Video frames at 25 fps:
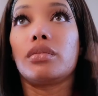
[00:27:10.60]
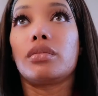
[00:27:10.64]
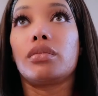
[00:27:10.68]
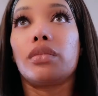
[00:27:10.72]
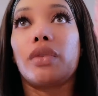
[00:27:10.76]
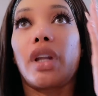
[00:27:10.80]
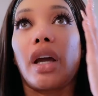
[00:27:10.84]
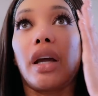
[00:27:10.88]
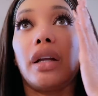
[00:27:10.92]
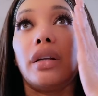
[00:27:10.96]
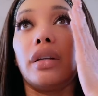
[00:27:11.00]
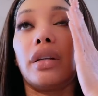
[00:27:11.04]

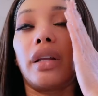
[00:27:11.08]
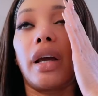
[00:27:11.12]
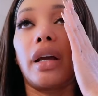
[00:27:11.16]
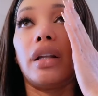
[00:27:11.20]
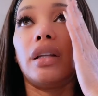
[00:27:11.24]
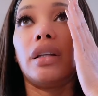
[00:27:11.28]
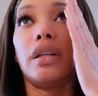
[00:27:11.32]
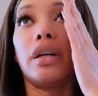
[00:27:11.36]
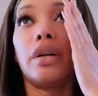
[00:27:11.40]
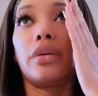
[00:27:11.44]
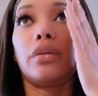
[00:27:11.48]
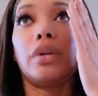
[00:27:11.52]
they, they
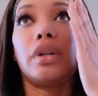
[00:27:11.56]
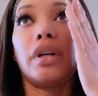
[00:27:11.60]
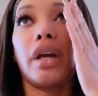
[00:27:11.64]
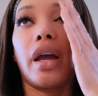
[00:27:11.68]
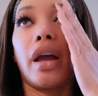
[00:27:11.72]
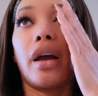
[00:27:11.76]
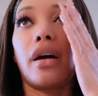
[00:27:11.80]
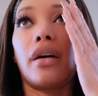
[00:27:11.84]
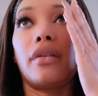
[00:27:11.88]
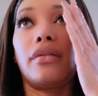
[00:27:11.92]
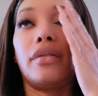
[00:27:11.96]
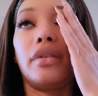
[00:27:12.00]
literally
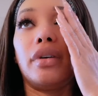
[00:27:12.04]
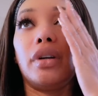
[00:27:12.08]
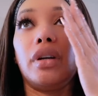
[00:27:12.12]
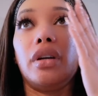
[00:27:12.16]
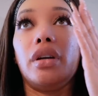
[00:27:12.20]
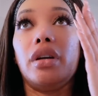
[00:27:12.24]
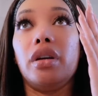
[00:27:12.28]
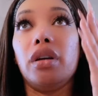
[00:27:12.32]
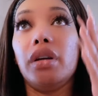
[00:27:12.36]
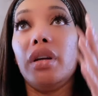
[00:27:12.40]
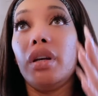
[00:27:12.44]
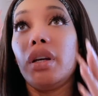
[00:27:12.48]
have n
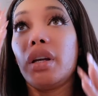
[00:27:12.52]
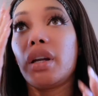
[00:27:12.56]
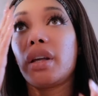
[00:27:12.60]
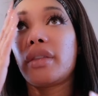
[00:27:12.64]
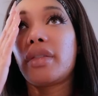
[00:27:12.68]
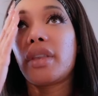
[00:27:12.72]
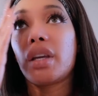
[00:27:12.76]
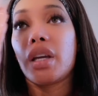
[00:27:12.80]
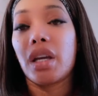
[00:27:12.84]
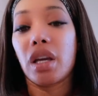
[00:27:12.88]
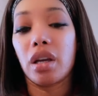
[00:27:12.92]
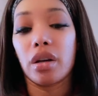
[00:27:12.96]

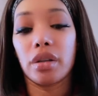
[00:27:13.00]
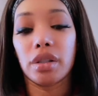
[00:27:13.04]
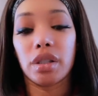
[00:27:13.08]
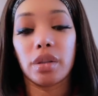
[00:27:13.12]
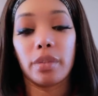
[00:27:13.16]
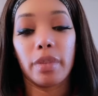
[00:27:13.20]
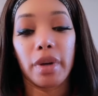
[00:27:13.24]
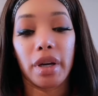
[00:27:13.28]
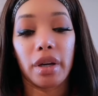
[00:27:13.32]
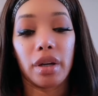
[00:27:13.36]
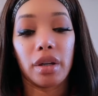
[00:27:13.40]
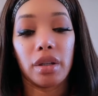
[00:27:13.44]
nothing else
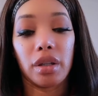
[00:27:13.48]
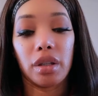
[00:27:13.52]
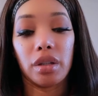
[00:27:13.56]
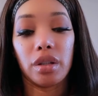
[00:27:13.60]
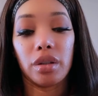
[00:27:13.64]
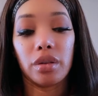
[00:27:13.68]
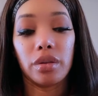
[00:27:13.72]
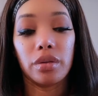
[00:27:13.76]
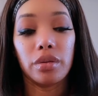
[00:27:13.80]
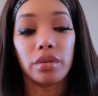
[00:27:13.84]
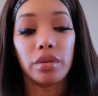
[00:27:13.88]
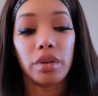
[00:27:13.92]
better to
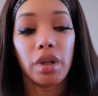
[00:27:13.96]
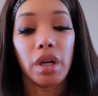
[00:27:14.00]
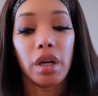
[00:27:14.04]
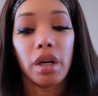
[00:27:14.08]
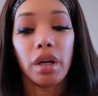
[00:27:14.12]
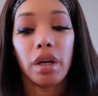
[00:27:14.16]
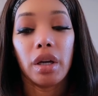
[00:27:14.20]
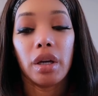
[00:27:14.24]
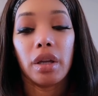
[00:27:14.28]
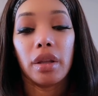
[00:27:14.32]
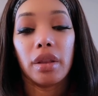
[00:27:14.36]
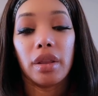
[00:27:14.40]
do
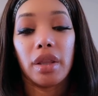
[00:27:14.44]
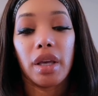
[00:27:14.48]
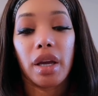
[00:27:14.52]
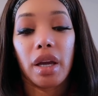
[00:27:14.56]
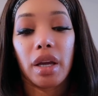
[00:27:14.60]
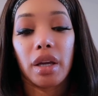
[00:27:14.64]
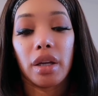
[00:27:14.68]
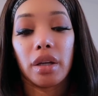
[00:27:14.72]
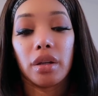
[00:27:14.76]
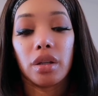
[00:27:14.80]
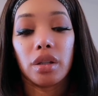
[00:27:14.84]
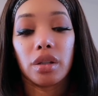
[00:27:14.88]

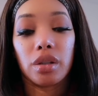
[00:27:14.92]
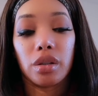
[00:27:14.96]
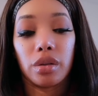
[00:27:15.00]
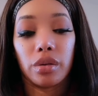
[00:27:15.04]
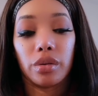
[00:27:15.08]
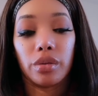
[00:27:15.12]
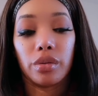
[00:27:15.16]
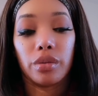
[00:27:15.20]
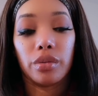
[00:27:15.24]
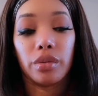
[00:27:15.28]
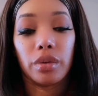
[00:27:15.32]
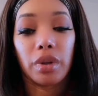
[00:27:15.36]
than
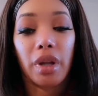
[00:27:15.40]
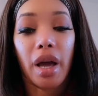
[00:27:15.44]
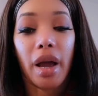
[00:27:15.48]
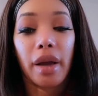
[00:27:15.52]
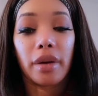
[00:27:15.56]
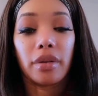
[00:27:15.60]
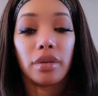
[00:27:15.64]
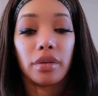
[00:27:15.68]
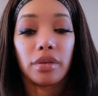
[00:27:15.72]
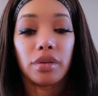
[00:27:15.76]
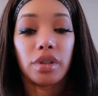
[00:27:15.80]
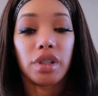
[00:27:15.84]
to
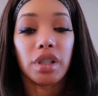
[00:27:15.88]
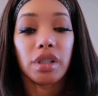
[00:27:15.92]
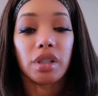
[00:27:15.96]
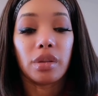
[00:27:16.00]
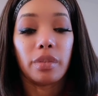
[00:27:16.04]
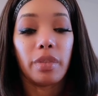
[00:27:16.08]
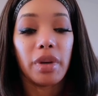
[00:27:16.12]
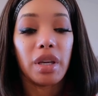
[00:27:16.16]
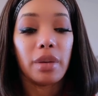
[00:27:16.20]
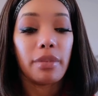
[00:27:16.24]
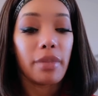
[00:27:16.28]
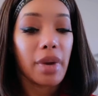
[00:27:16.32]
like
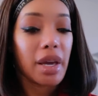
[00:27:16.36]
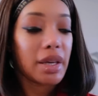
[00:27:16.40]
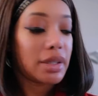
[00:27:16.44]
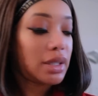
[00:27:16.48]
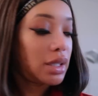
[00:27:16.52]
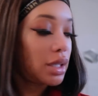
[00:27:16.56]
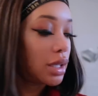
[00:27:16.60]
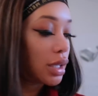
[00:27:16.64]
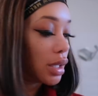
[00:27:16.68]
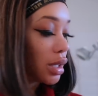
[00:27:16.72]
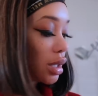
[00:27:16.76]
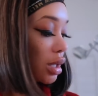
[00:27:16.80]
just be
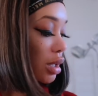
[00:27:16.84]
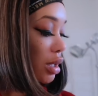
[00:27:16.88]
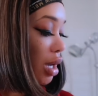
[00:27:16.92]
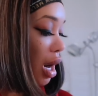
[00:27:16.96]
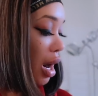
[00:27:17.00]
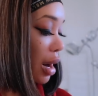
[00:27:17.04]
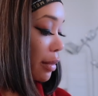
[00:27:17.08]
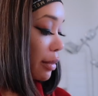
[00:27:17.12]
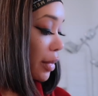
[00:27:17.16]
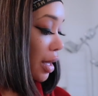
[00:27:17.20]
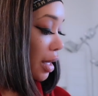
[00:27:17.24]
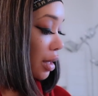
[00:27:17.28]
messy and
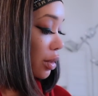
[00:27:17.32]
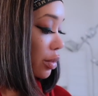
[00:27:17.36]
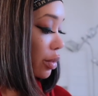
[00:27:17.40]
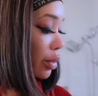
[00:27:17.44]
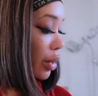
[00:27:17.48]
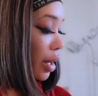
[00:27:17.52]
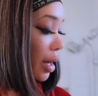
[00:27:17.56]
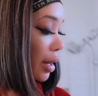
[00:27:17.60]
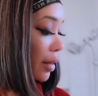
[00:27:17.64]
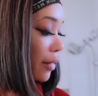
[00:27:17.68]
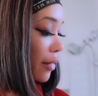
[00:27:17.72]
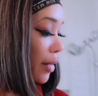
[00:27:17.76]
start mess.
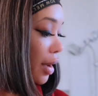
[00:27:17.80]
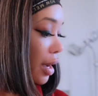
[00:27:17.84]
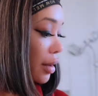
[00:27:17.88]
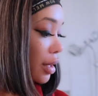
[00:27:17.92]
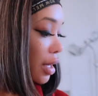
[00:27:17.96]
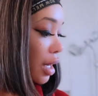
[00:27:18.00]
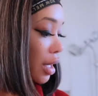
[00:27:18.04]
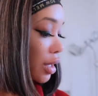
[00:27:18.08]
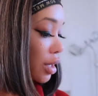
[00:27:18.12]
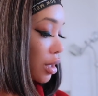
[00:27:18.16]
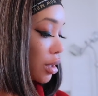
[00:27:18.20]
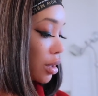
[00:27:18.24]
What
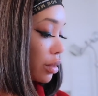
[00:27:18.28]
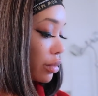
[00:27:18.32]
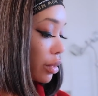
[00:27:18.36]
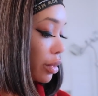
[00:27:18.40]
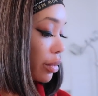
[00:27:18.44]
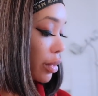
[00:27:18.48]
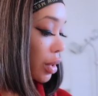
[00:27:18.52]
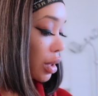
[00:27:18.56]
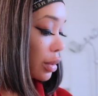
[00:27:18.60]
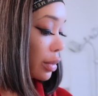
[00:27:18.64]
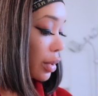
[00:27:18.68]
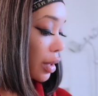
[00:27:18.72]
foundation do we
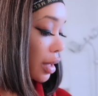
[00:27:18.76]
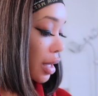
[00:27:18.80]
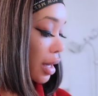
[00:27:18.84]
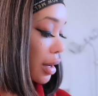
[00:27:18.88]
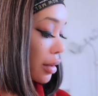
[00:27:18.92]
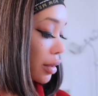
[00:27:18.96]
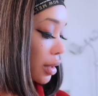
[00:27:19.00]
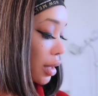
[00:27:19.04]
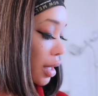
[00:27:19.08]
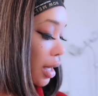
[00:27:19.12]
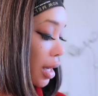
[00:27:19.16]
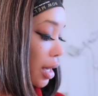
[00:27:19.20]
want to put
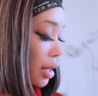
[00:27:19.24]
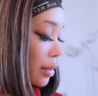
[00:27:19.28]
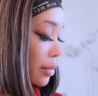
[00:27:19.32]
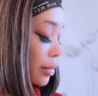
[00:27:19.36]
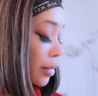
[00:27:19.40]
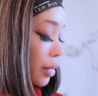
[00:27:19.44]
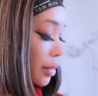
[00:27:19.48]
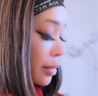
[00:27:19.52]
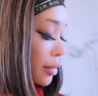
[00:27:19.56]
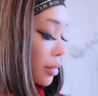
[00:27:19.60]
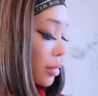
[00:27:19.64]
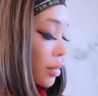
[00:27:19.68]
on today?
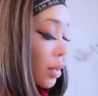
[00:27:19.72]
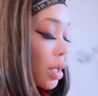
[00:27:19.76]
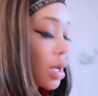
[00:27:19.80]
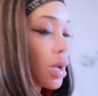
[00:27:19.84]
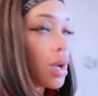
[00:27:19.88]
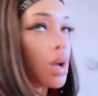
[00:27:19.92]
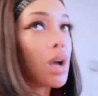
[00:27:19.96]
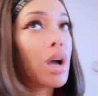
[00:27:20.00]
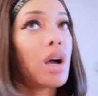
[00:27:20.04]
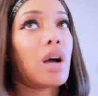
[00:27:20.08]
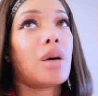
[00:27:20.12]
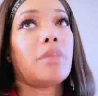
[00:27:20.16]

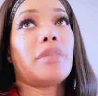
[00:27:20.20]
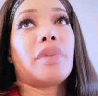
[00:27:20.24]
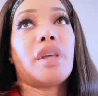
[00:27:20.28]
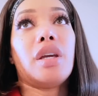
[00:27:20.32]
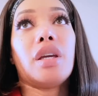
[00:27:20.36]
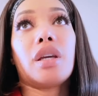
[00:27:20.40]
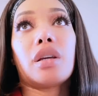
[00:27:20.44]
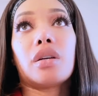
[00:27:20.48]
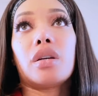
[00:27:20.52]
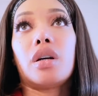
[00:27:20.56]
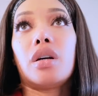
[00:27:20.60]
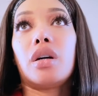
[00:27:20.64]
I'm
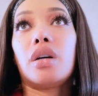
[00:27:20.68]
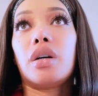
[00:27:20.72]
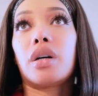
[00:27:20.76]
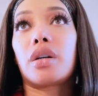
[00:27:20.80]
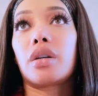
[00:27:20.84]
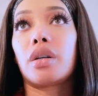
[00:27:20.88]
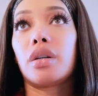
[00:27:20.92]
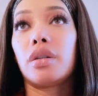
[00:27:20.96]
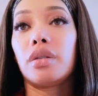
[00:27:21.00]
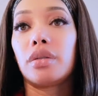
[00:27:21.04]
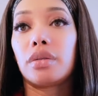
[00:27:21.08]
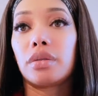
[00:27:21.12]
thinking
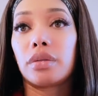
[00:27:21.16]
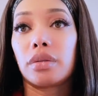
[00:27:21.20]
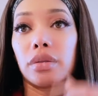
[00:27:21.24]
Huda.